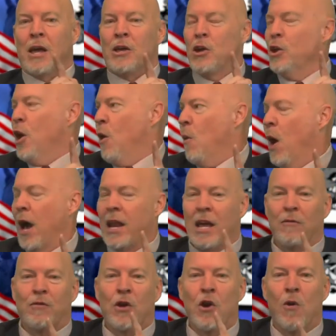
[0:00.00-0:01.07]
You know what?
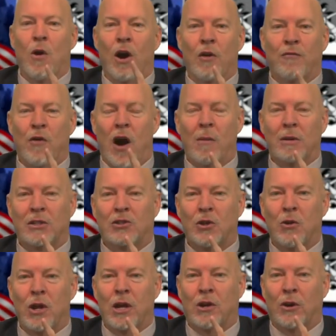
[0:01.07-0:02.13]
If you were a
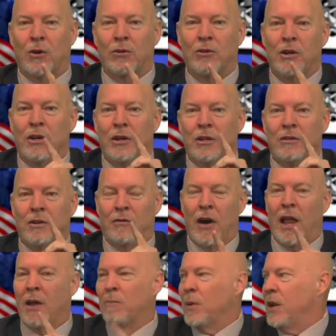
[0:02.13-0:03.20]
pharmaceutical
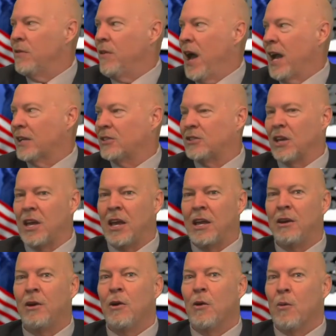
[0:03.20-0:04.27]
developing a vaccine,